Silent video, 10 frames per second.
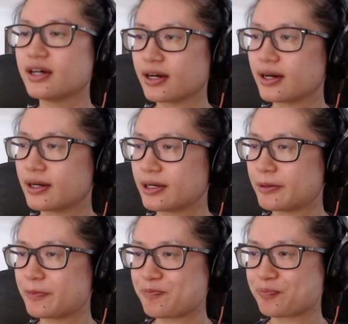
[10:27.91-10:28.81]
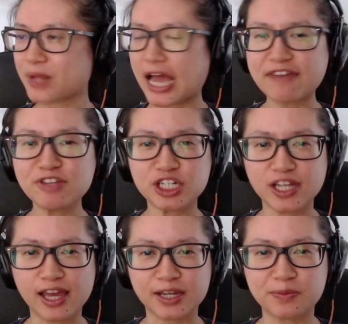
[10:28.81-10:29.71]
I haven't
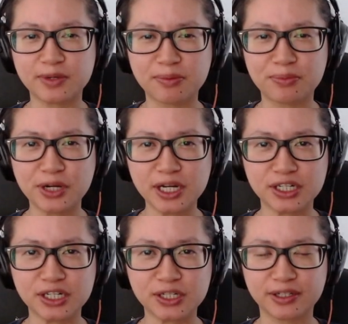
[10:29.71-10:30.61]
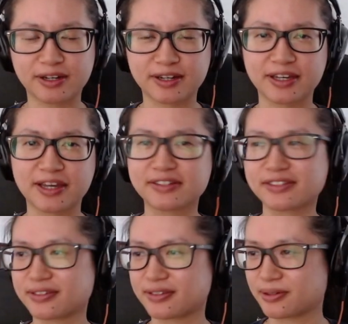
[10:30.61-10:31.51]
checked, but I'm pretty sure the hiatus
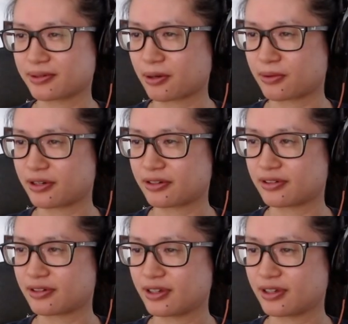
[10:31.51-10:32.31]
is still going on.